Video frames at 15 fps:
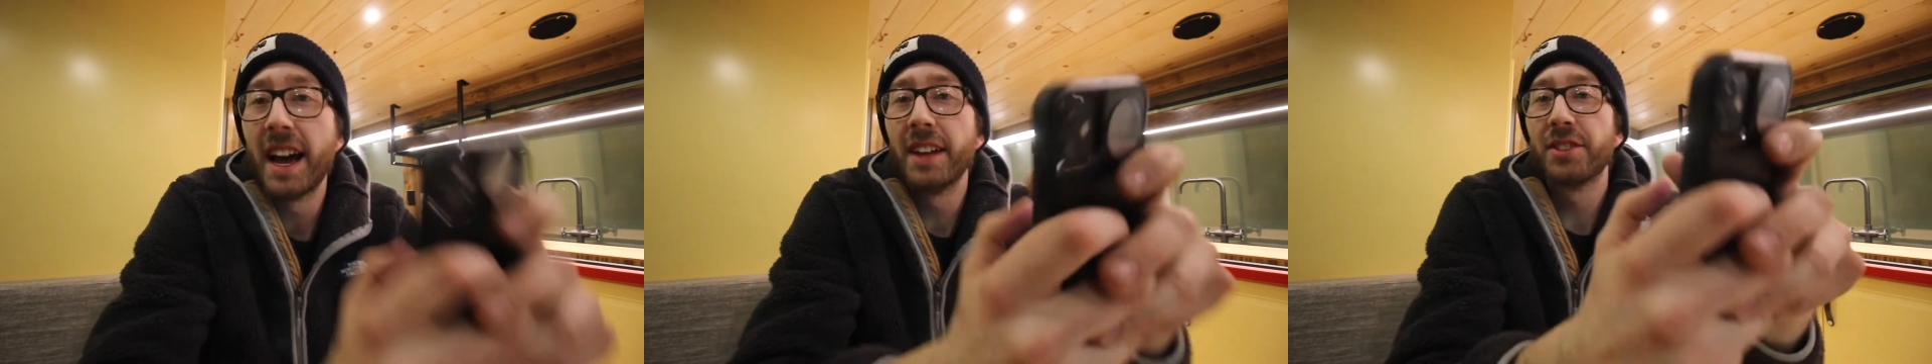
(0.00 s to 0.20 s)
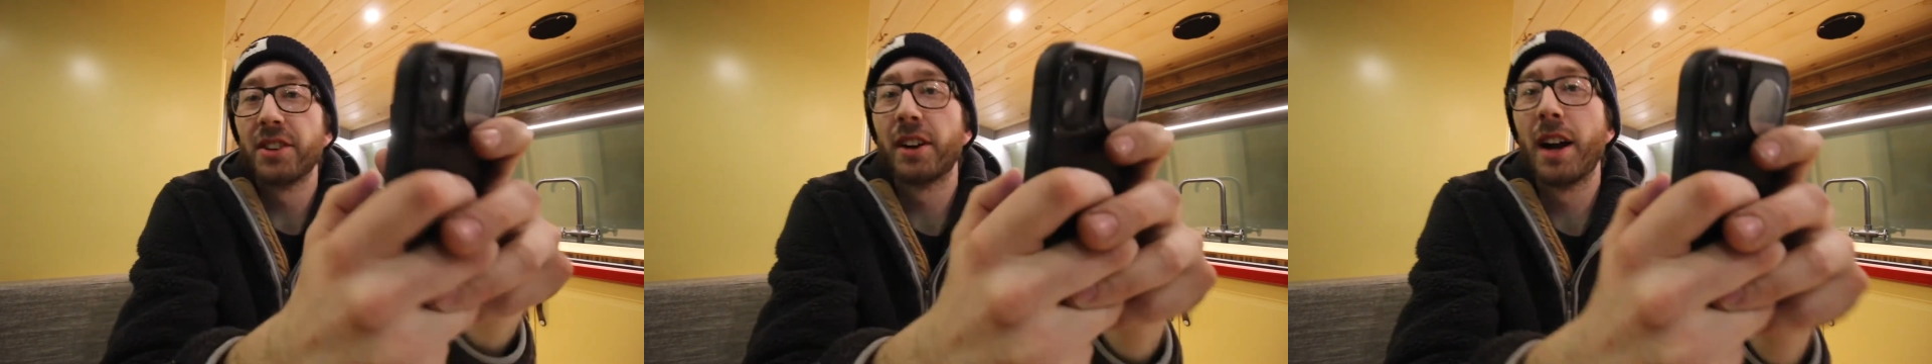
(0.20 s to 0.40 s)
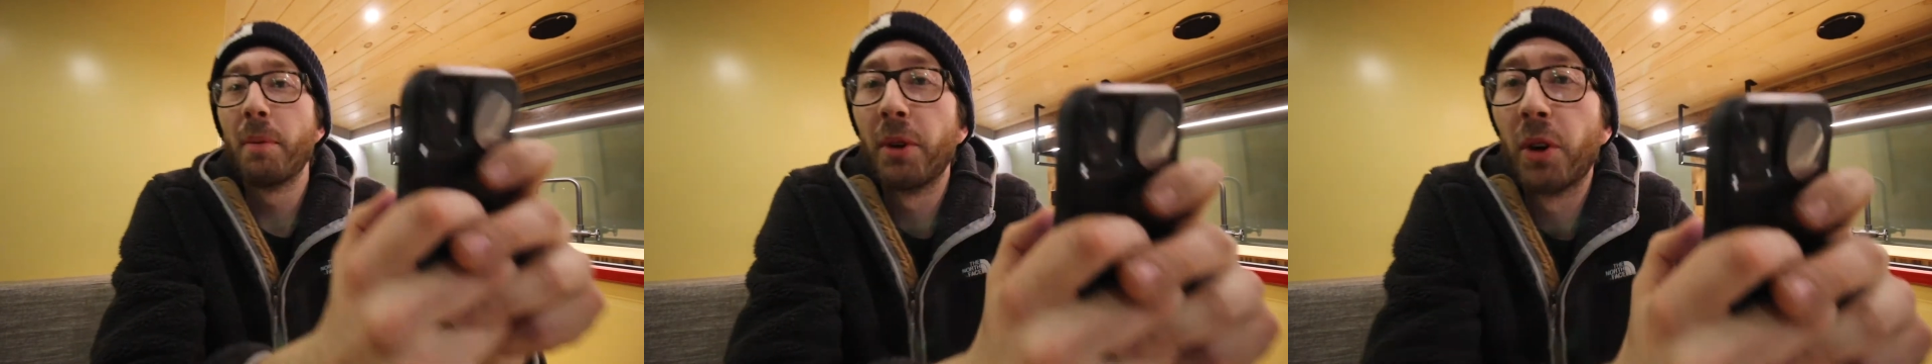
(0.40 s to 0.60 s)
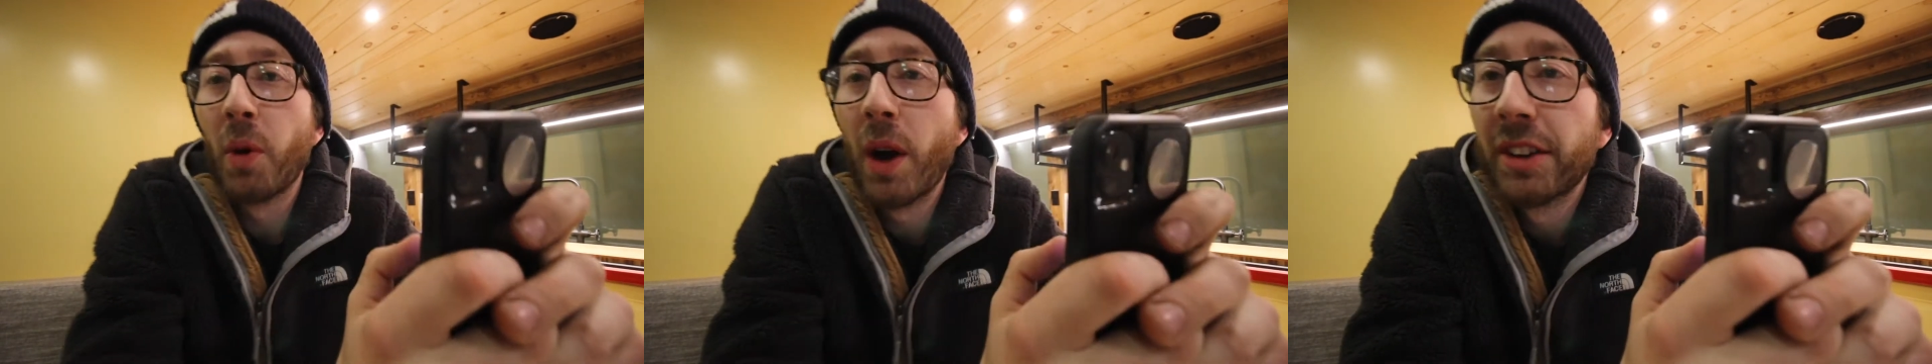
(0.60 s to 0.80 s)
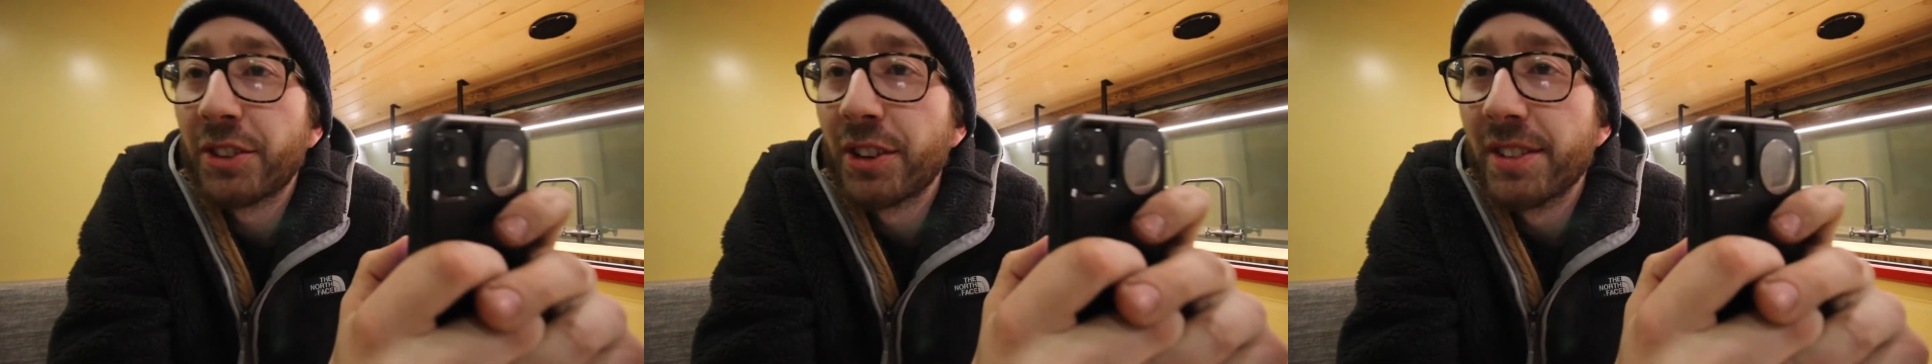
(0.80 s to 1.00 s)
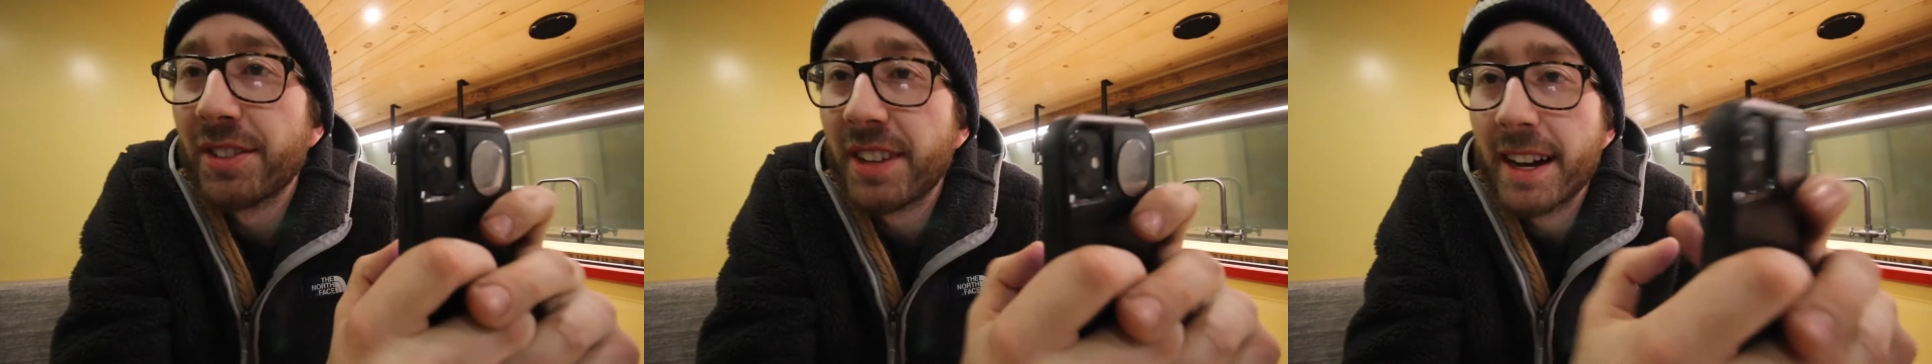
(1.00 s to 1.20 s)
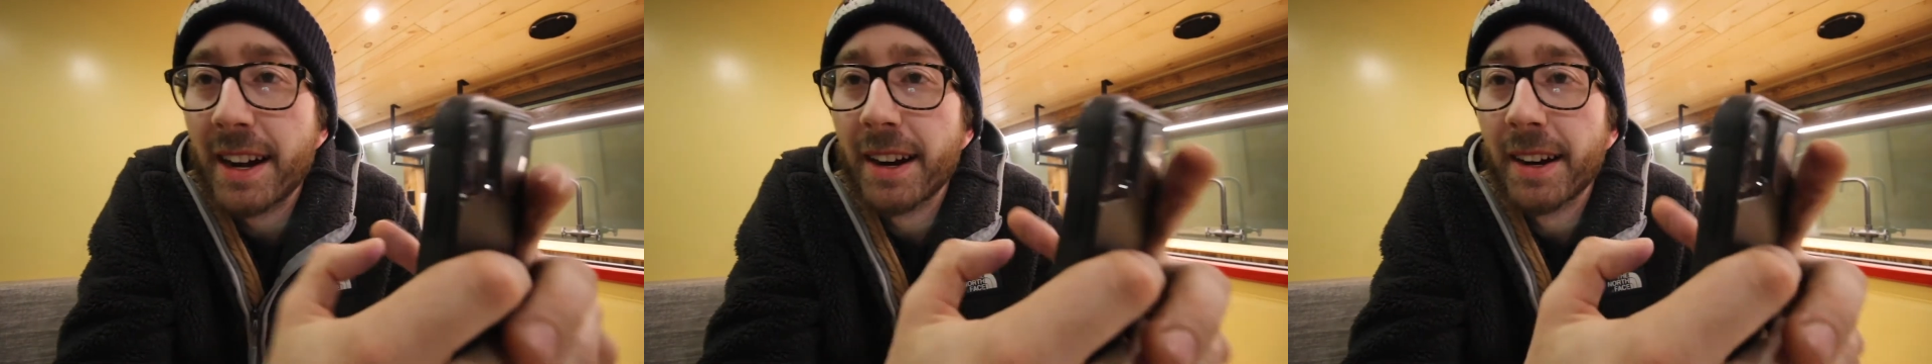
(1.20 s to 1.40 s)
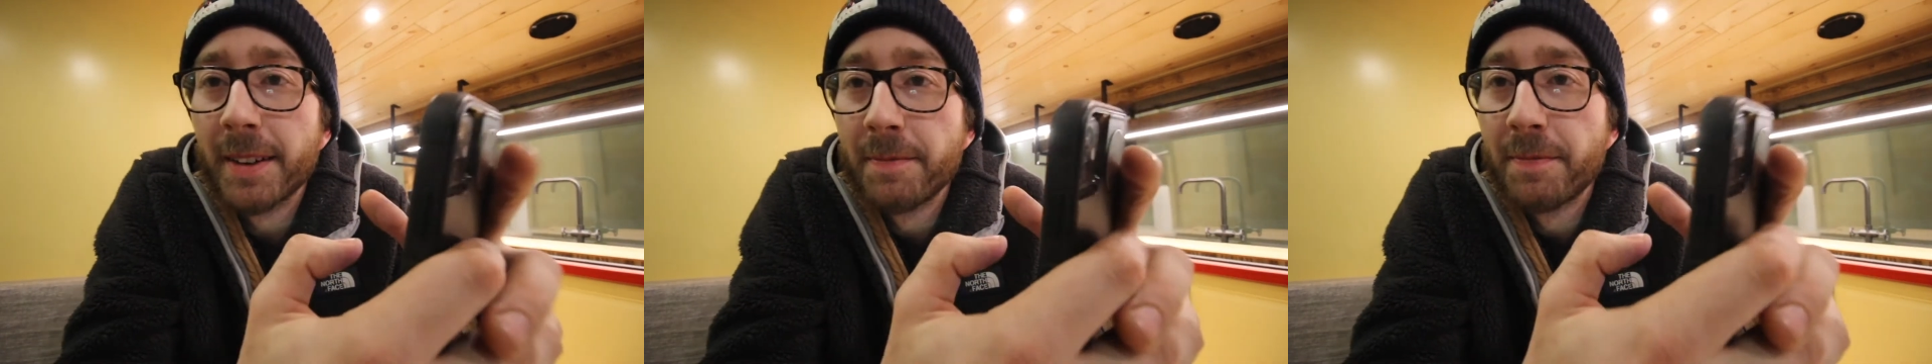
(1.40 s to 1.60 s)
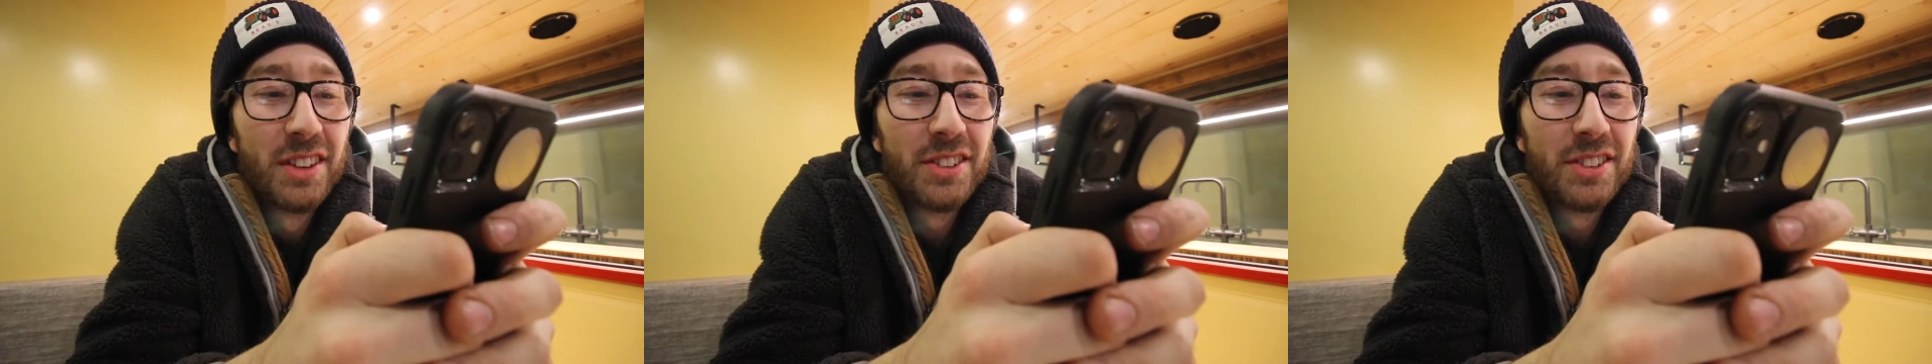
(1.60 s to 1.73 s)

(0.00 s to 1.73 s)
answer a couple questions here.